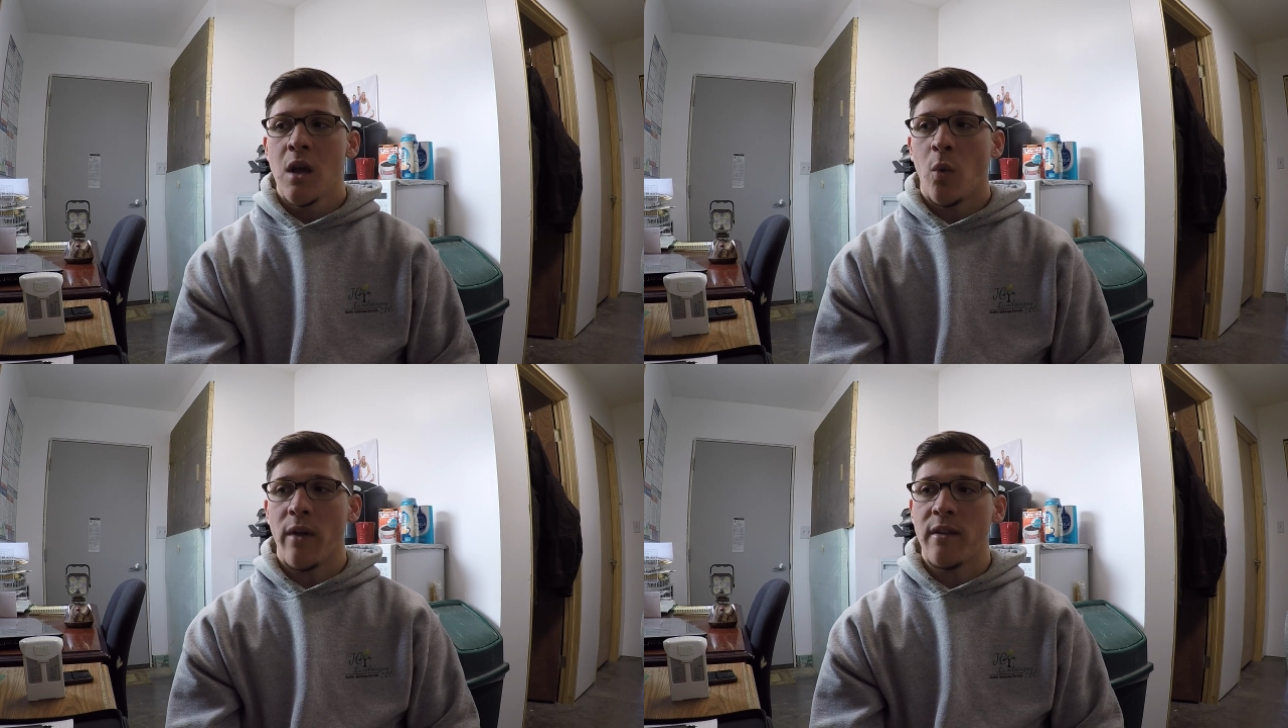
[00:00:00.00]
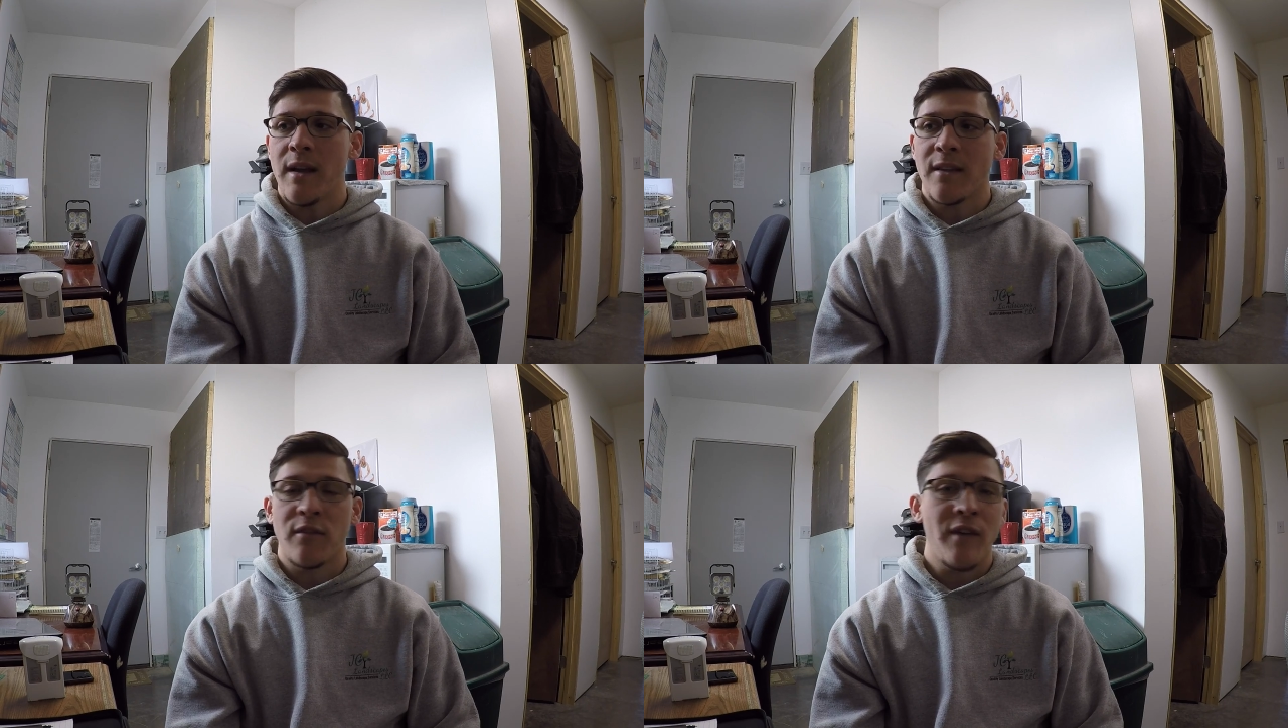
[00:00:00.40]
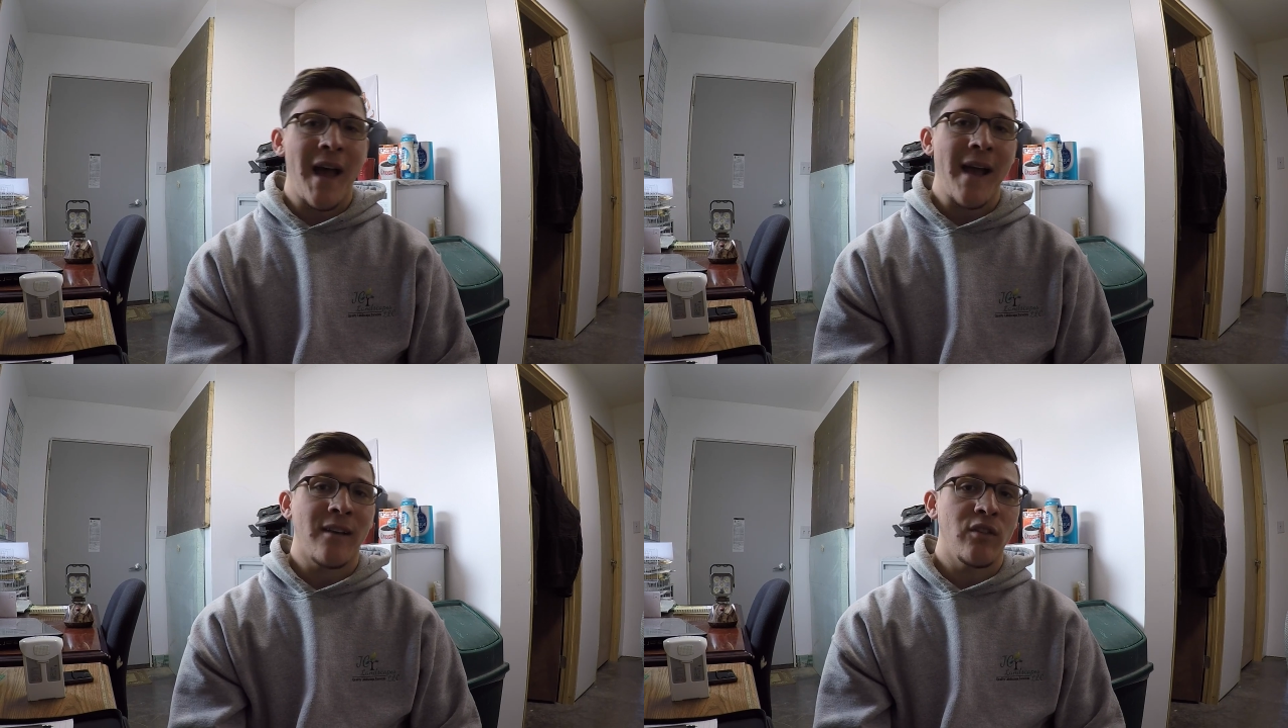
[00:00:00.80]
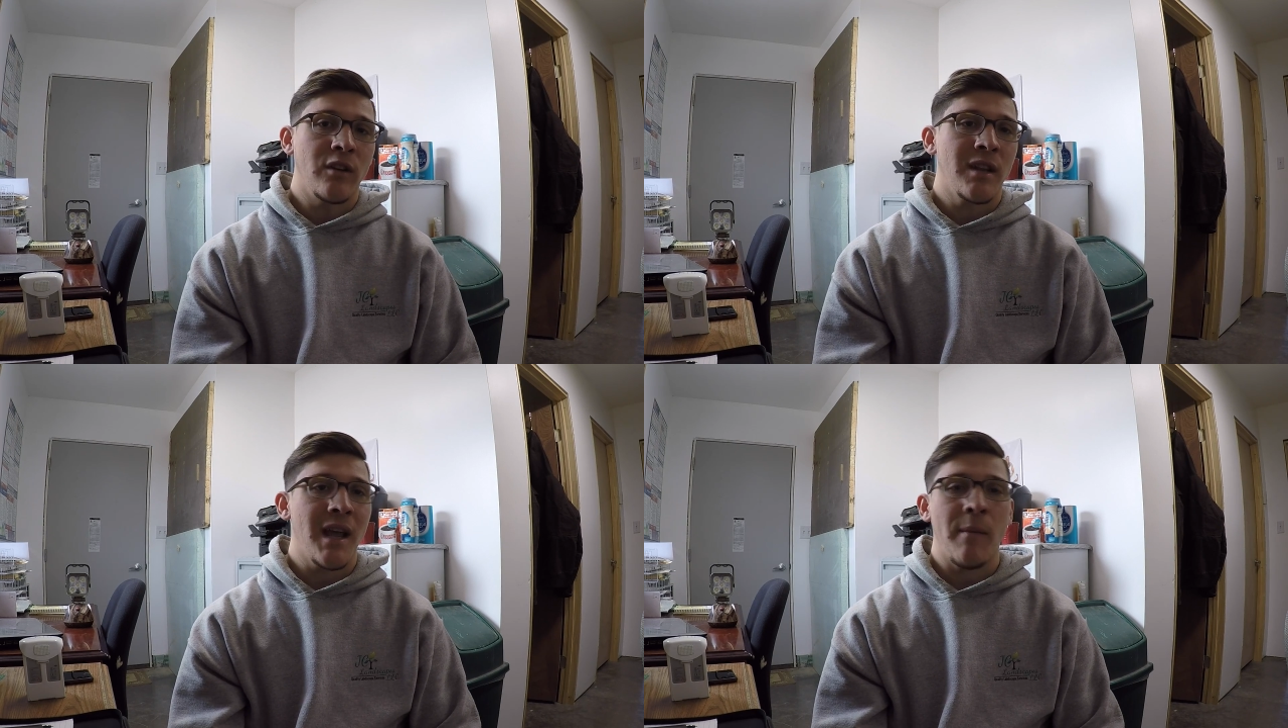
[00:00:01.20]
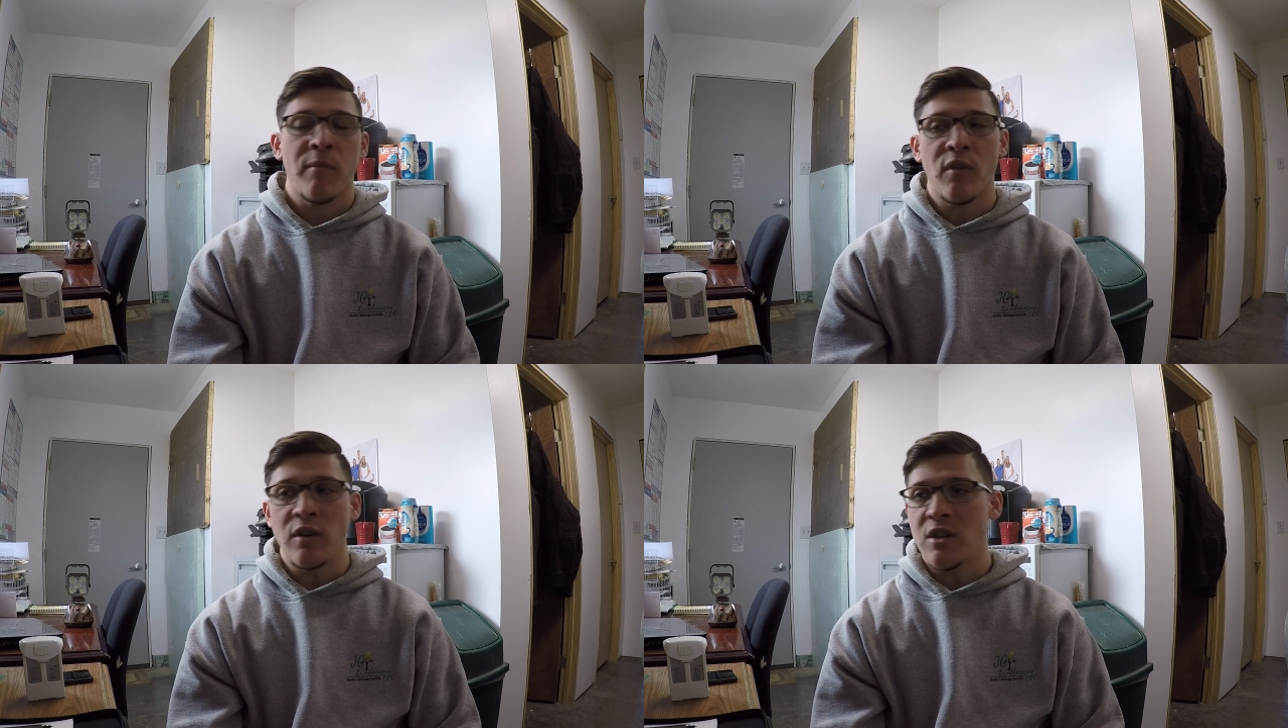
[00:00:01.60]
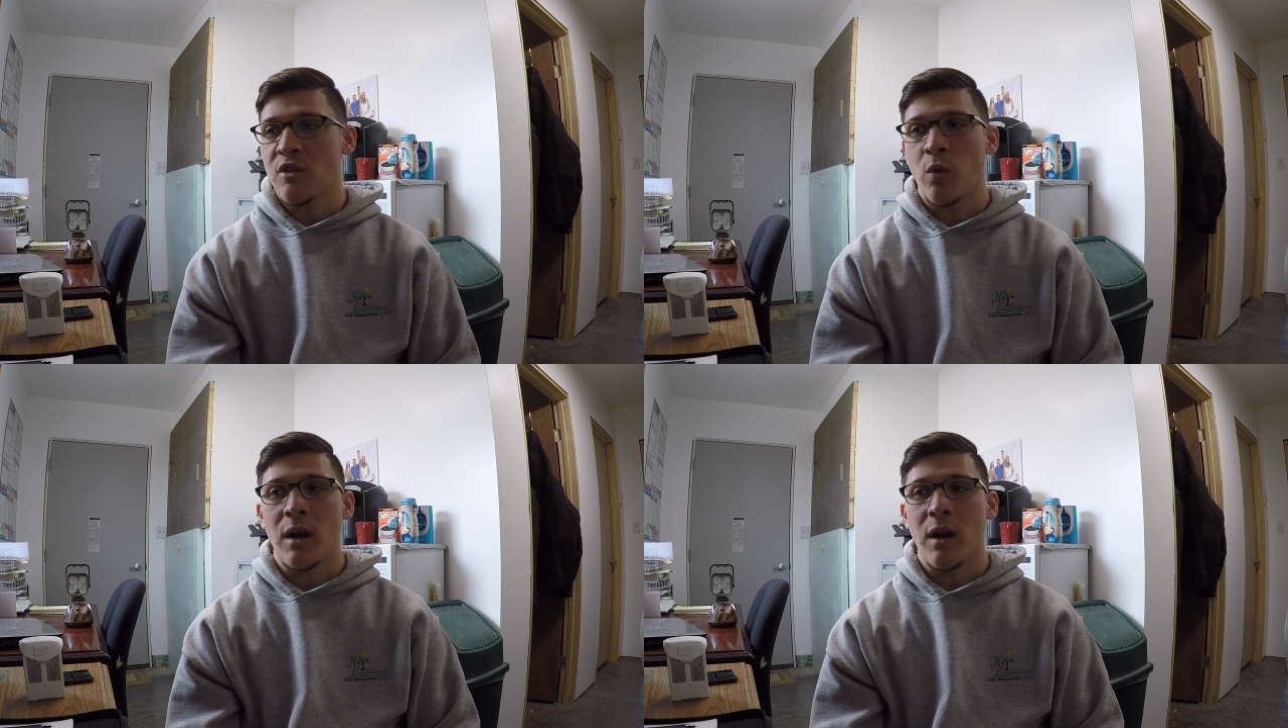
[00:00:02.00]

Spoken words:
whether that's facts or tips or just